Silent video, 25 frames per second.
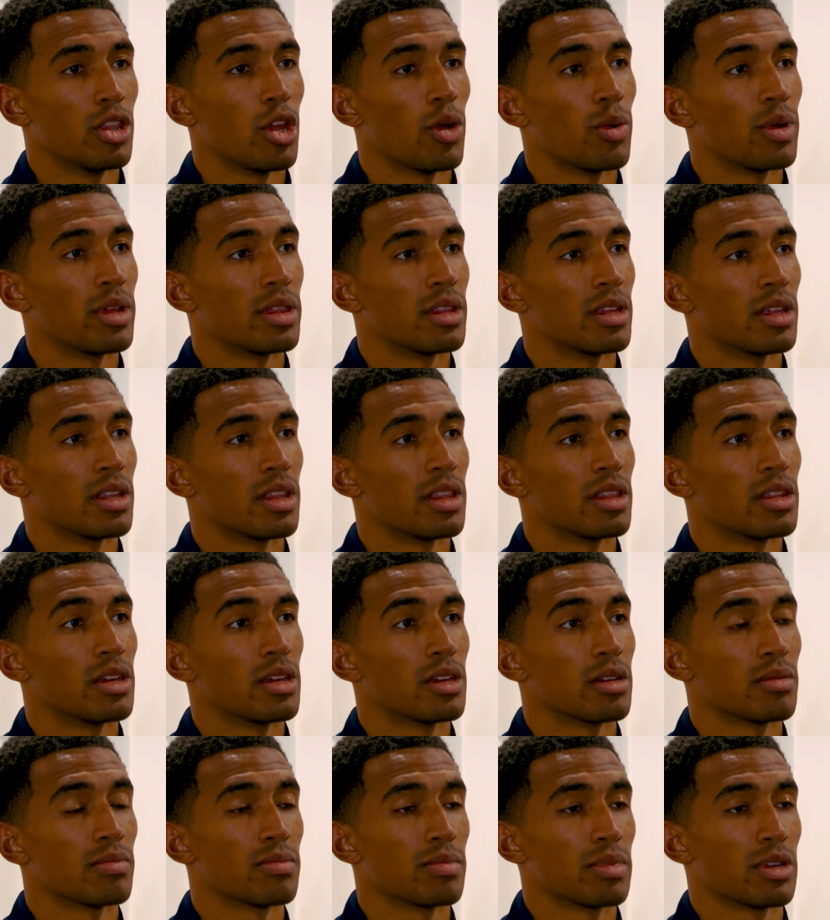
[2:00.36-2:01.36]
knowing that
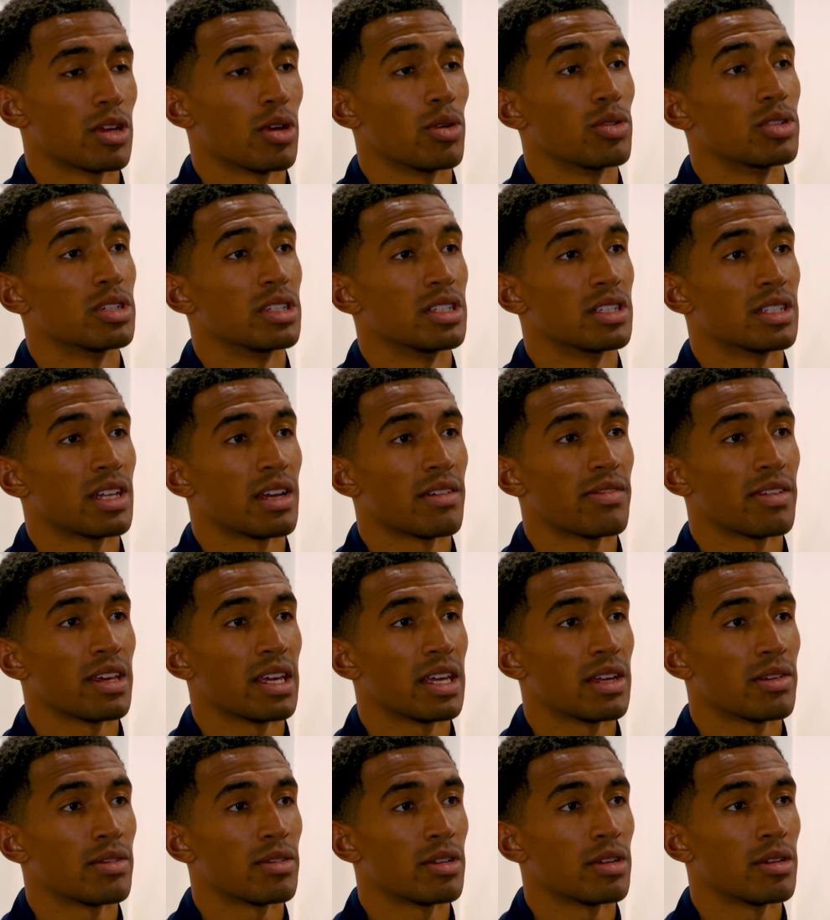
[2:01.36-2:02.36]
the coaching staff
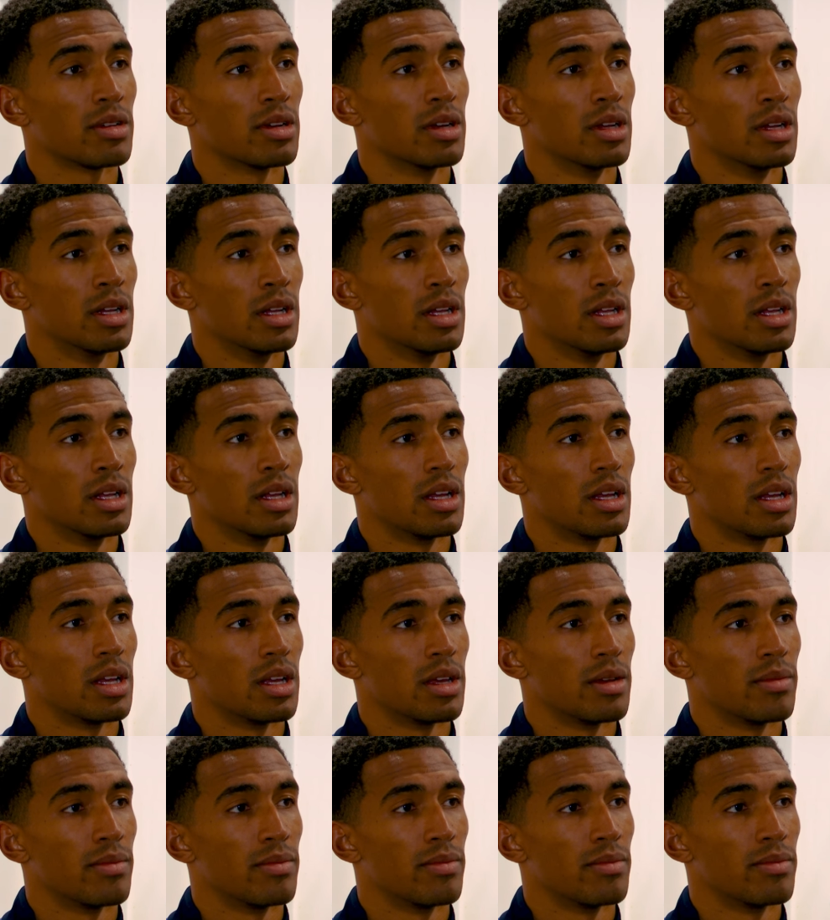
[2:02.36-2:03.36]
here are
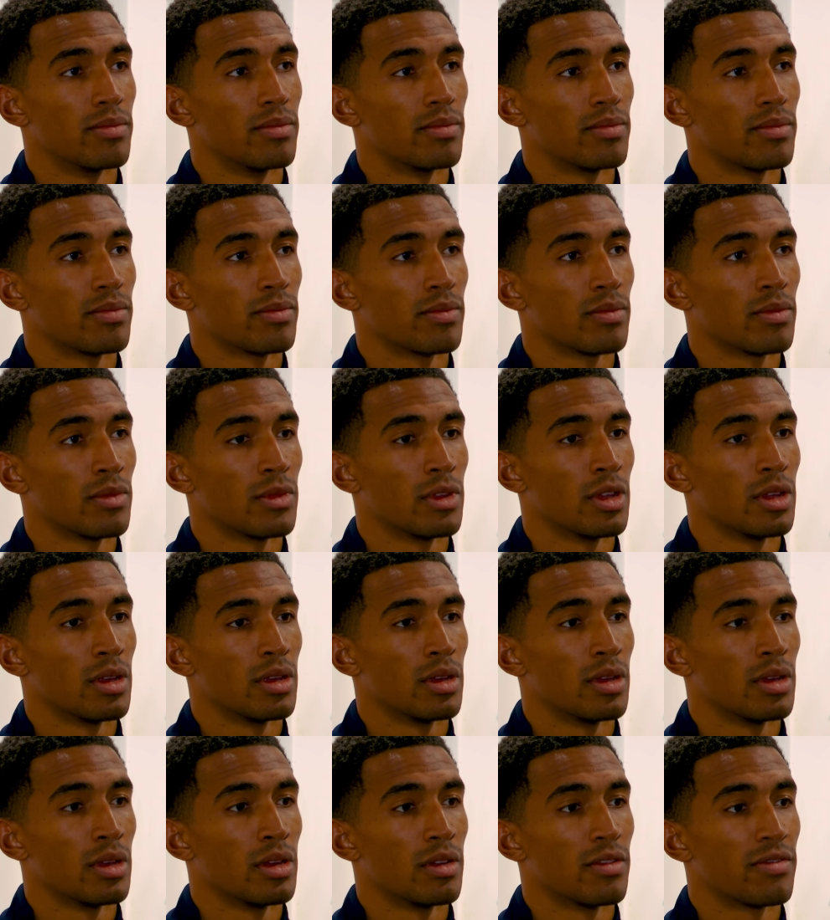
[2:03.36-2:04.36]

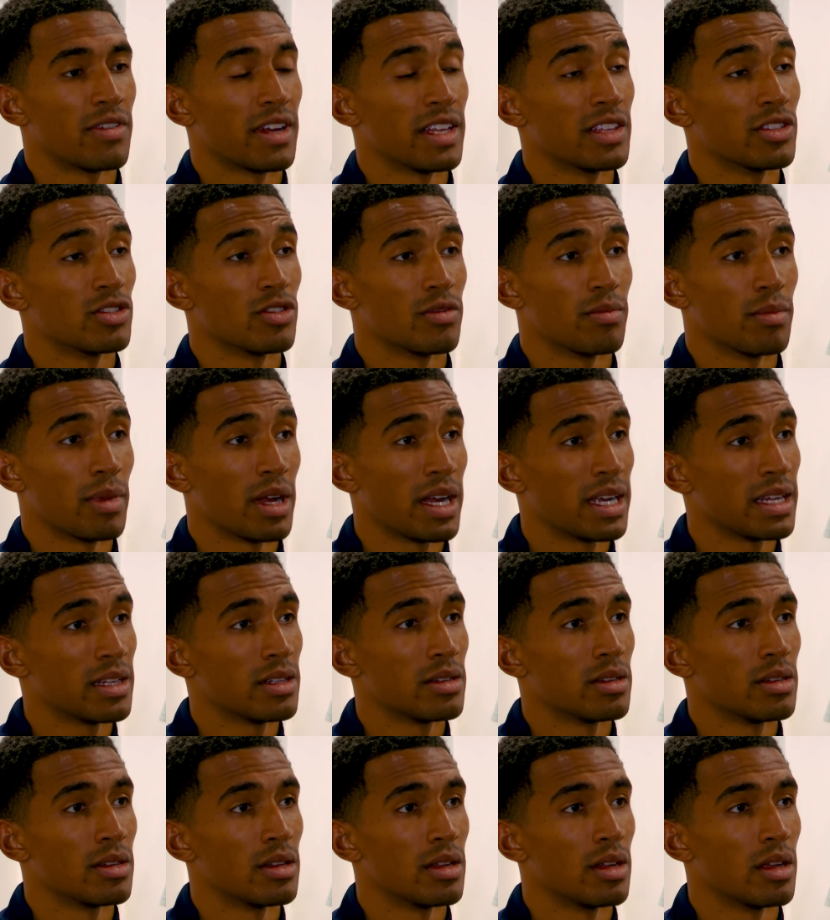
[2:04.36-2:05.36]
fans of mine
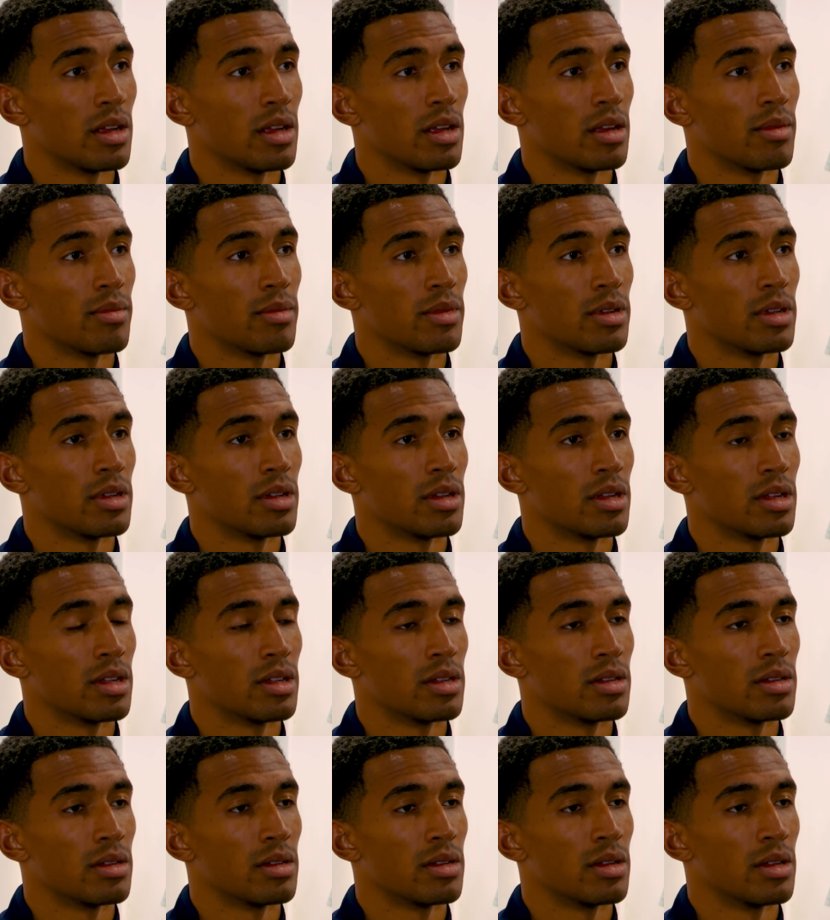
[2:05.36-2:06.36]

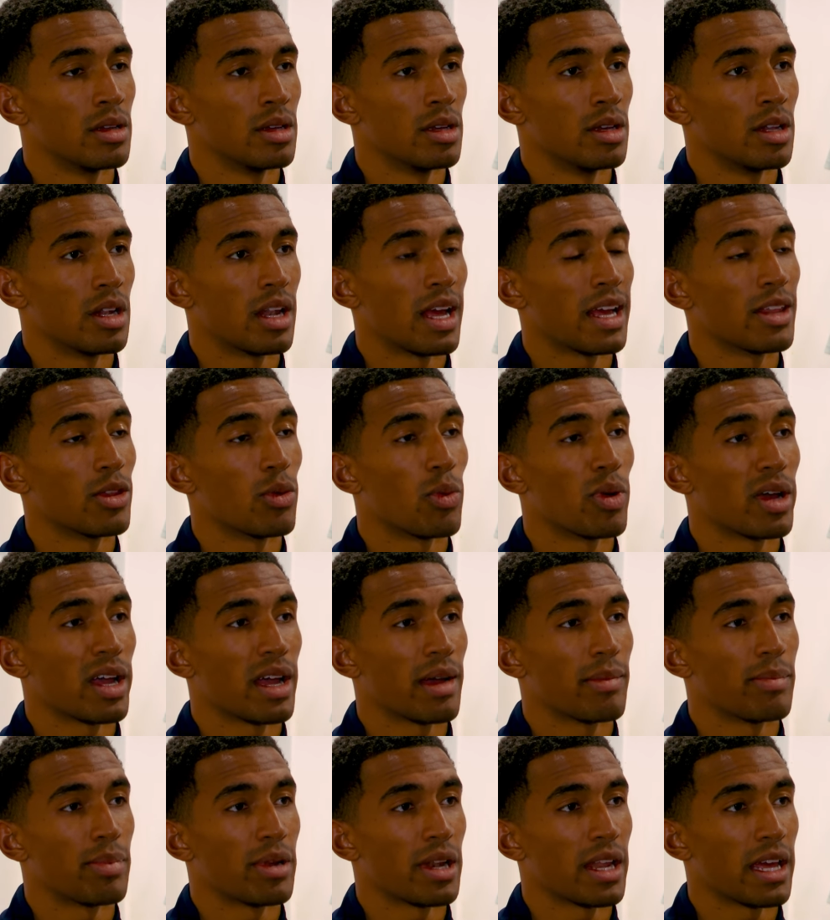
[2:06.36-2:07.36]
and like the way
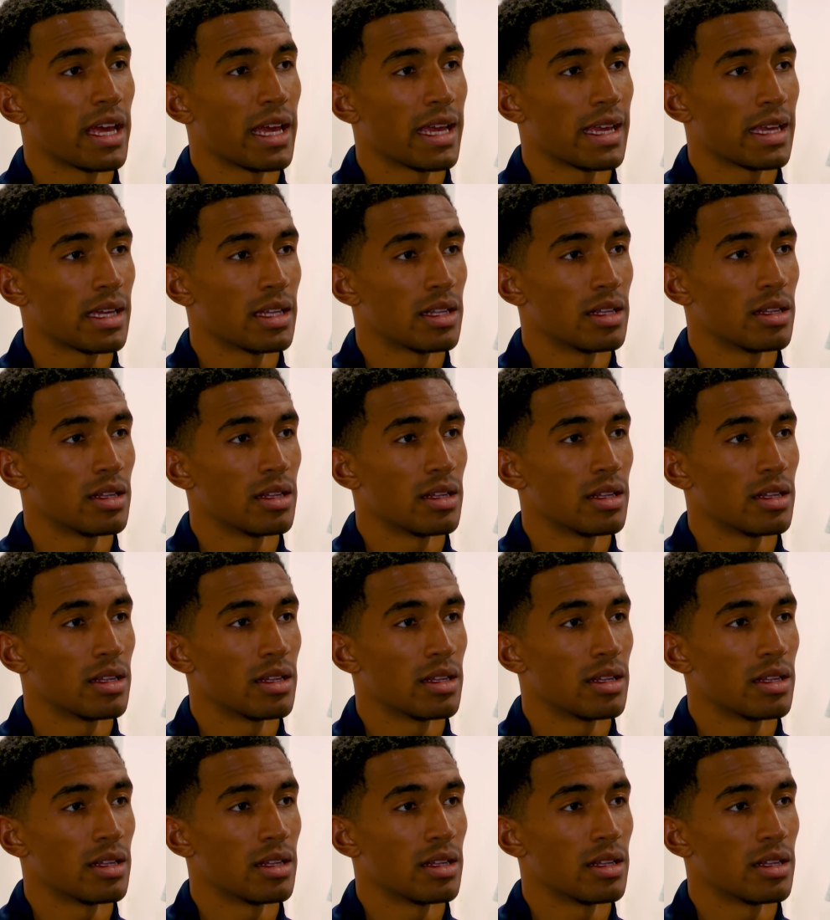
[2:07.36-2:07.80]
I play